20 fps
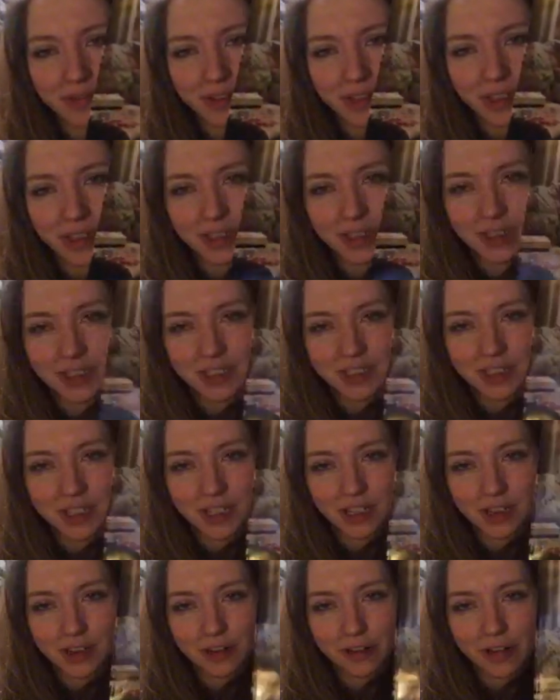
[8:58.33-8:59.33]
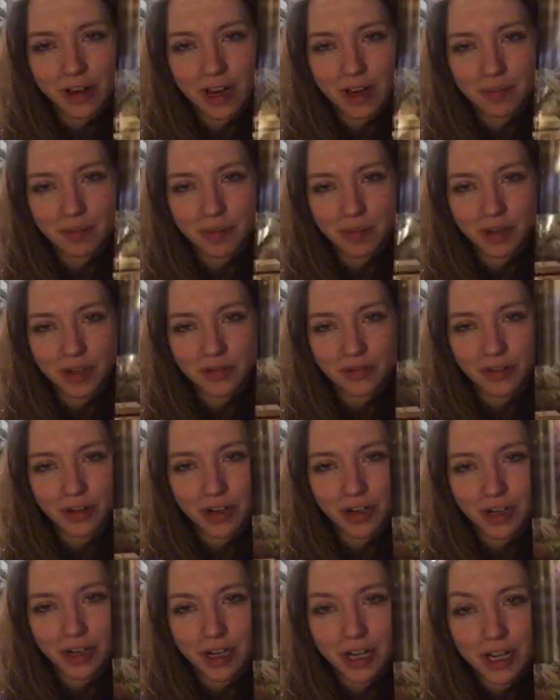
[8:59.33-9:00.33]
it's just like a great book
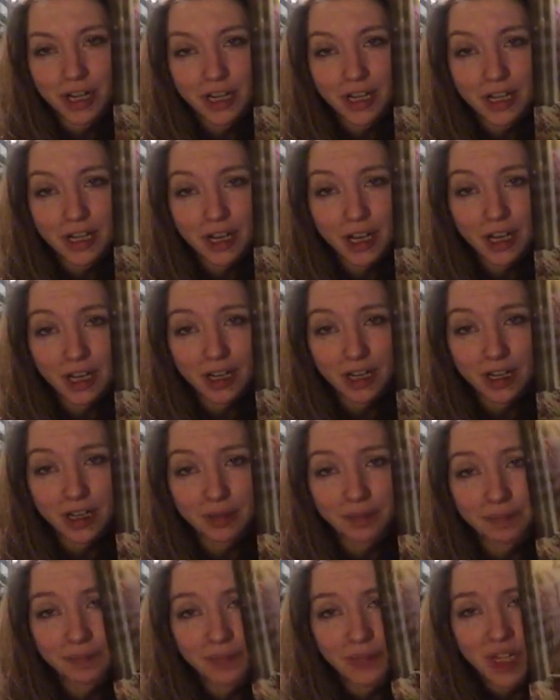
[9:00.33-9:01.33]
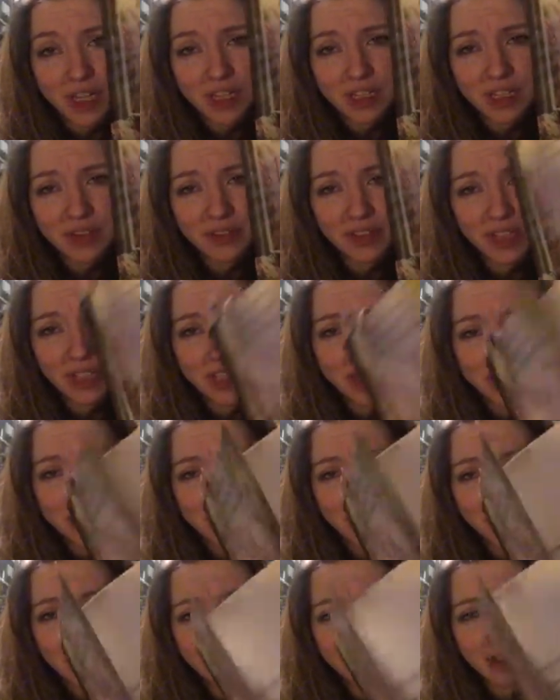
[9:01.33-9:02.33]
for different things
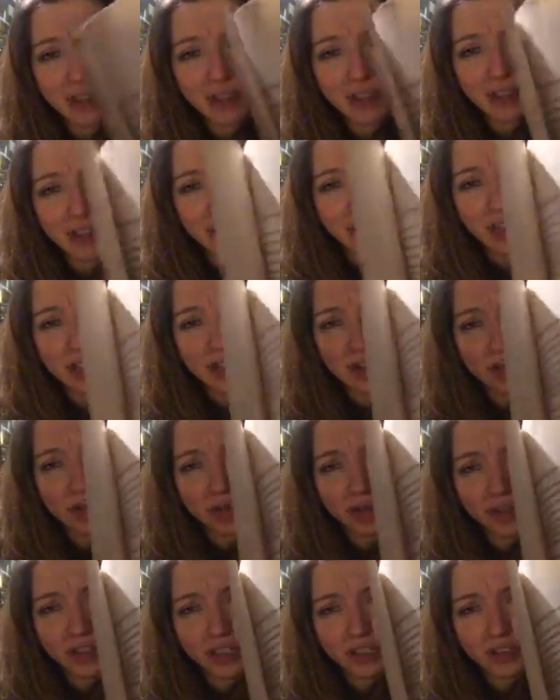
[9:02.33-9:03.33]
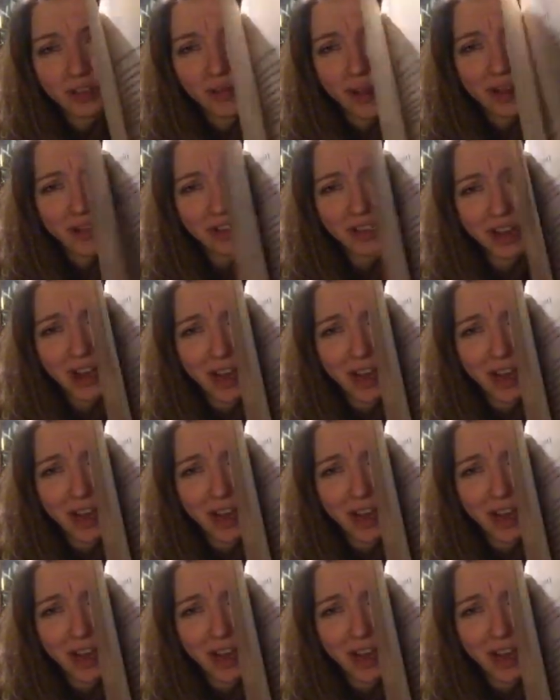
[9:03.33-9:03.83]
you can do it just around your